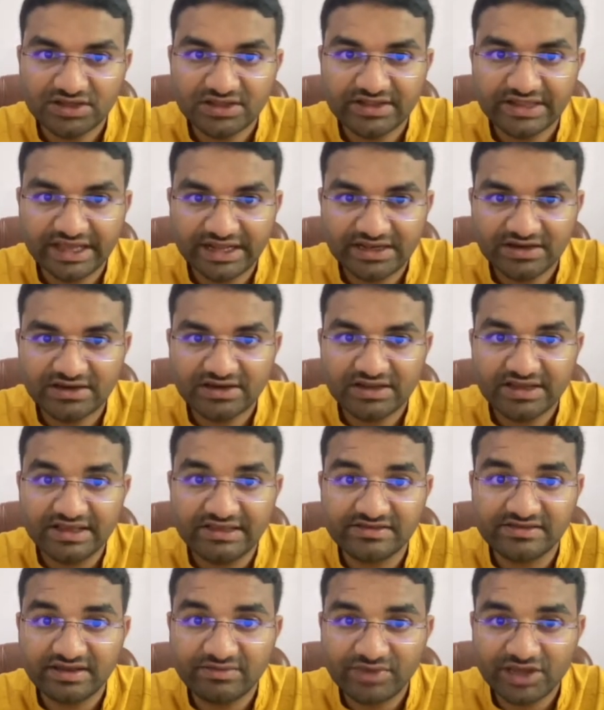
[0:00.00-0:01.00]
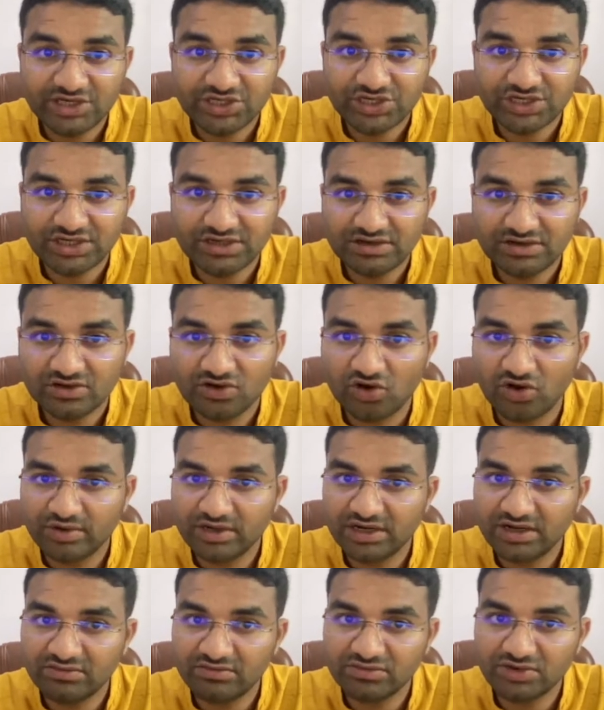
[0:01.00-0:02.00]
Then estimation of
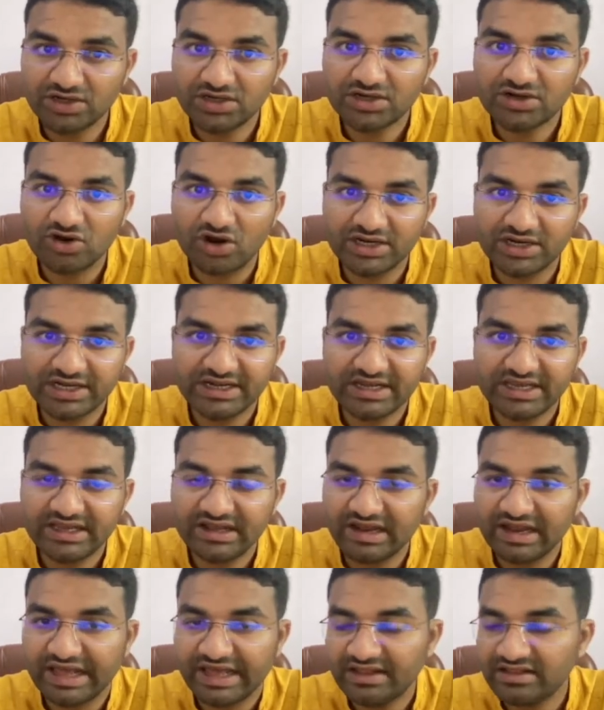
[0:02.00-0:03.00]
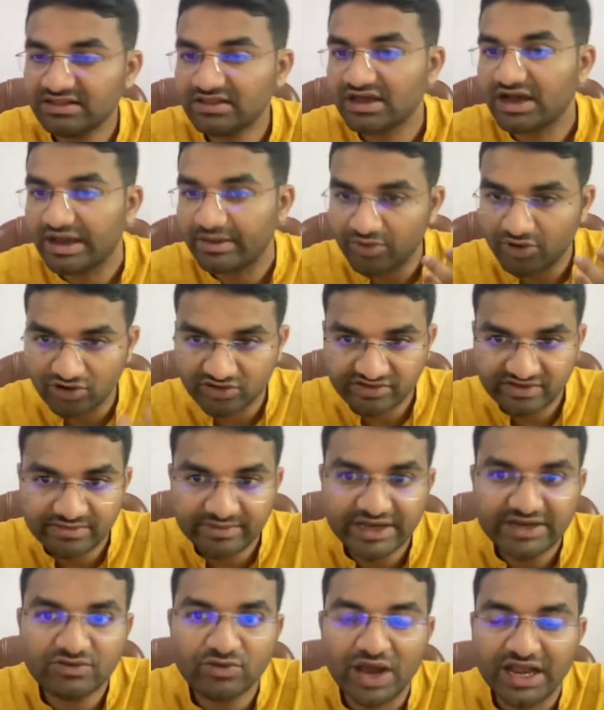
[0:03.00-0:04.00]
a number, quantity, length,
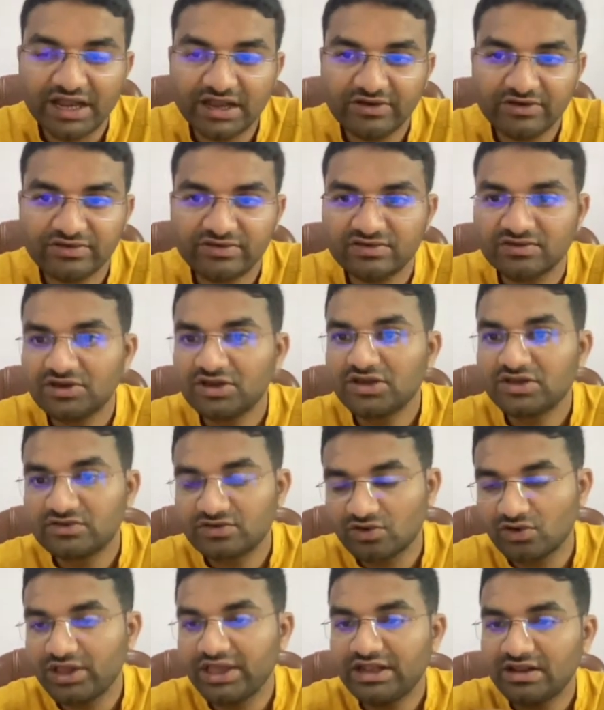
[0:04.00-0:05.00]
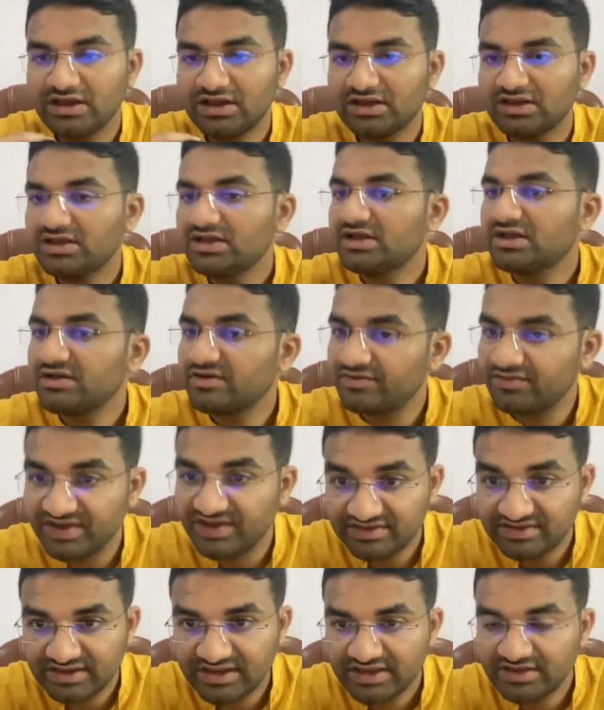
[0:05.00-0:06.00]
approximate values. So in a
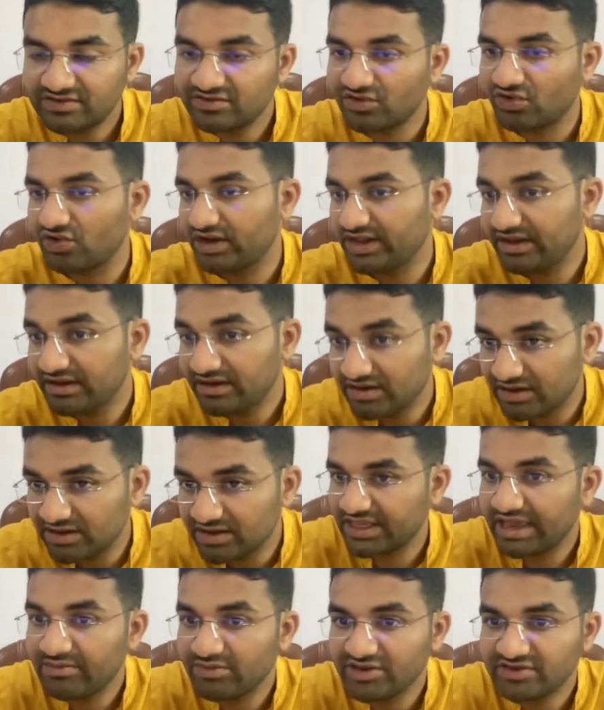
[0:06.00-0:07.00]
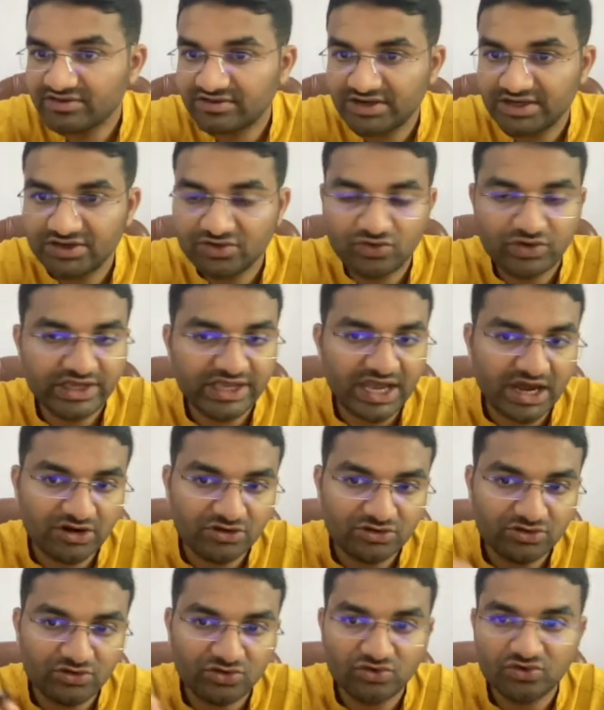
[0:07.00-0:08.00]
physics or in a chemistry, we
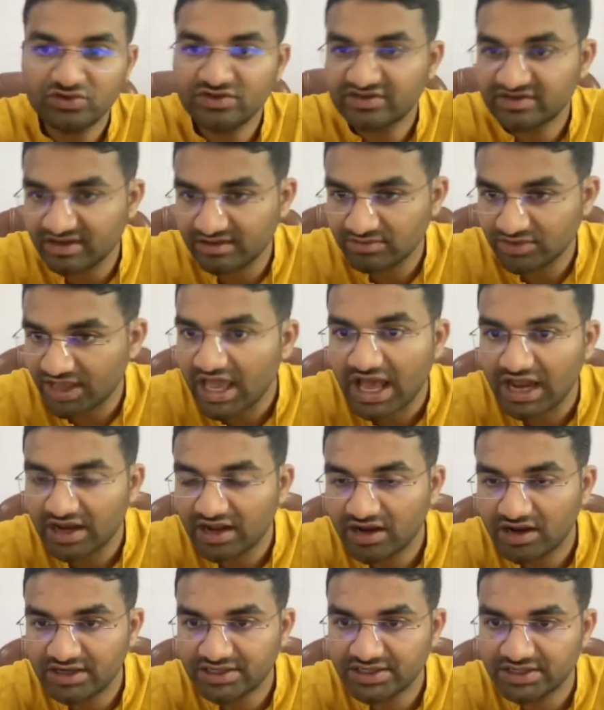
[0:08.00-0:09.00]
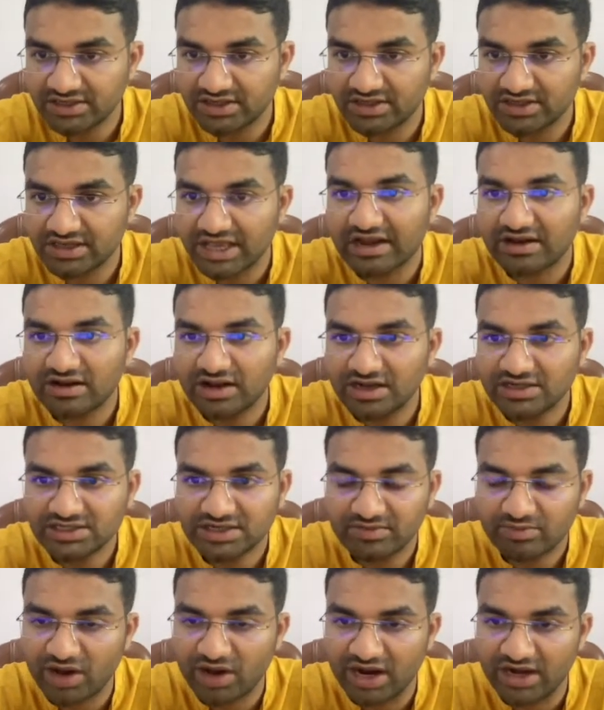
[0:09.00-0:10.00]
have to do the some
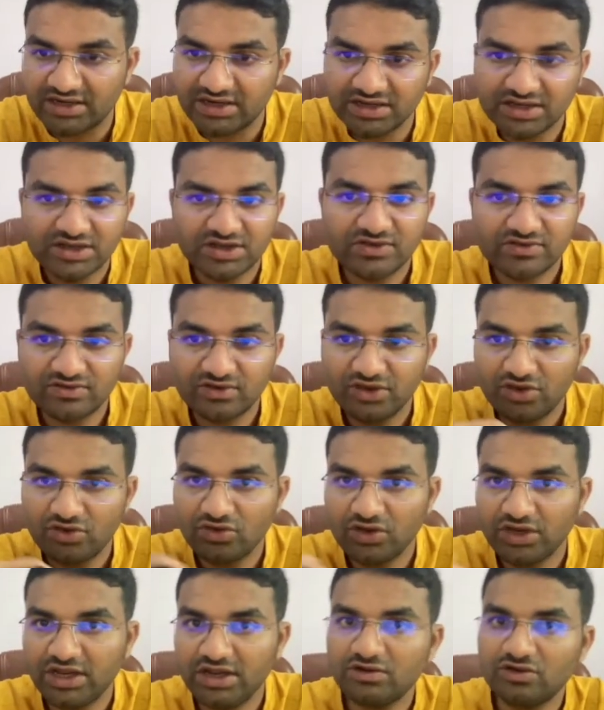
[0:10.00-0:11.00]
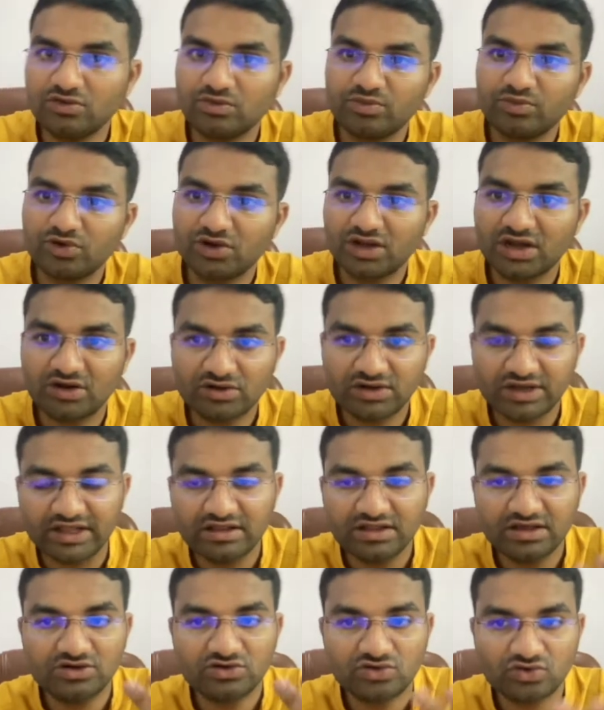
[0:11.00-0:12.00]
calculation part. So you need to put out
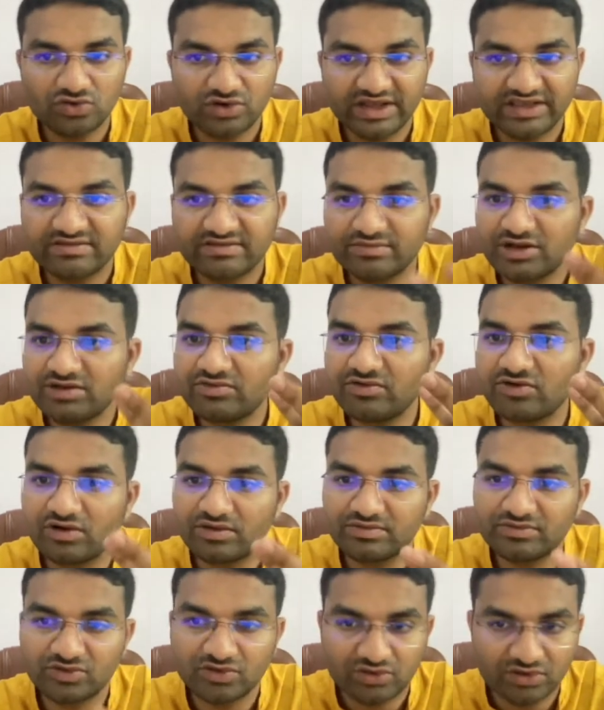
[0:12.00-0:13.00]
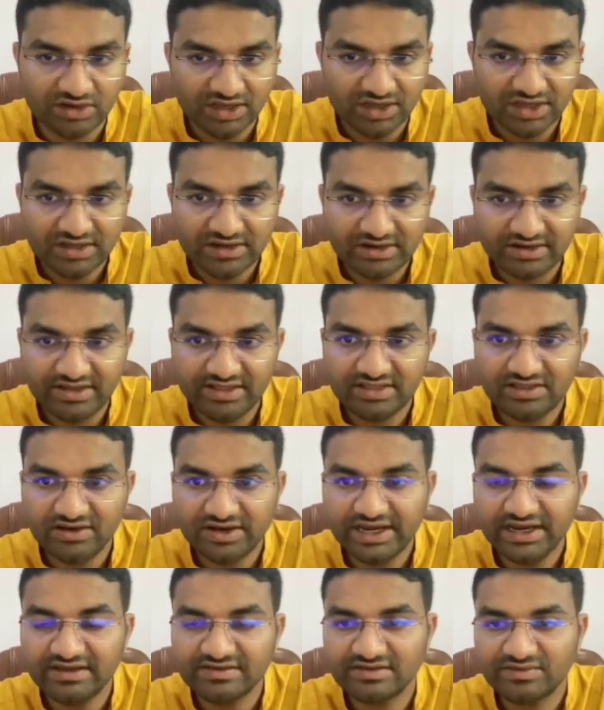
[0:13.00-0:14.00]
in the 2 decimal form,
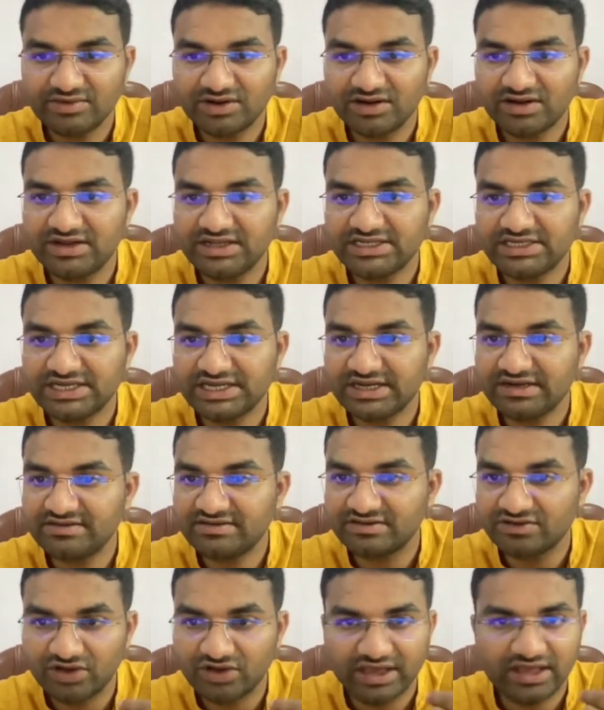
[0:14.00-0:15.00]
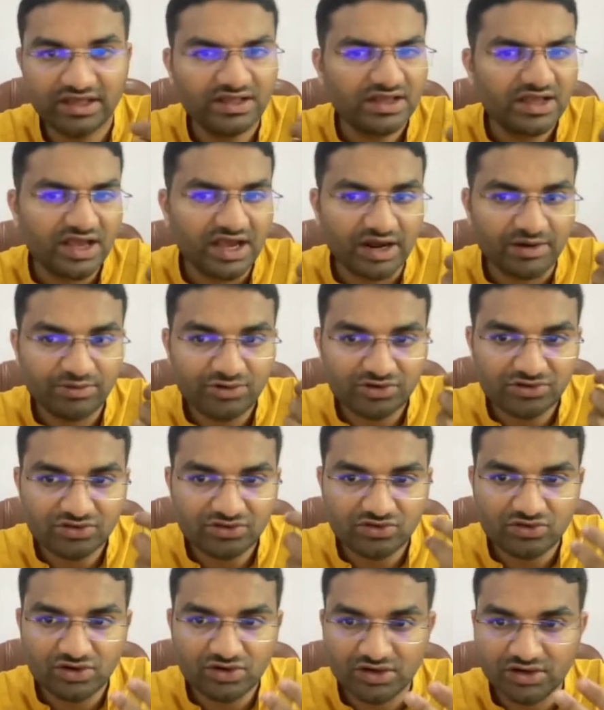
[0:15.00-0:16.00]
3 decimal digits. Okay, up to
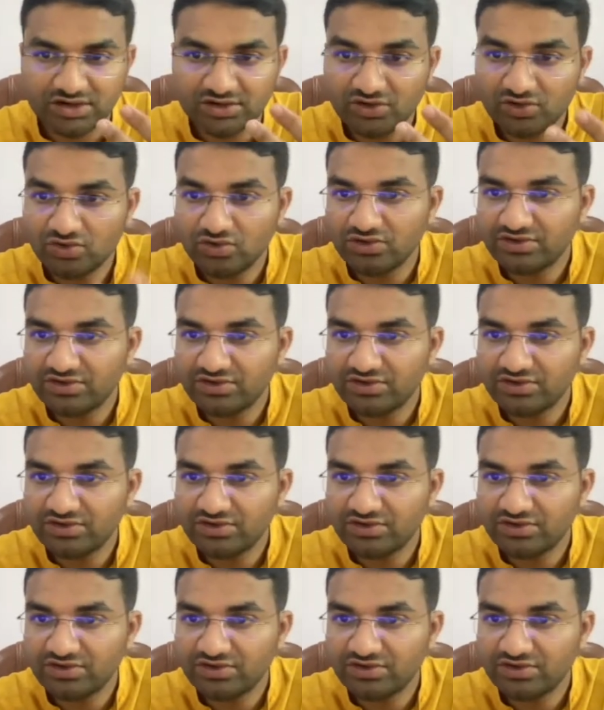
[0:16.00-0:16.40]
2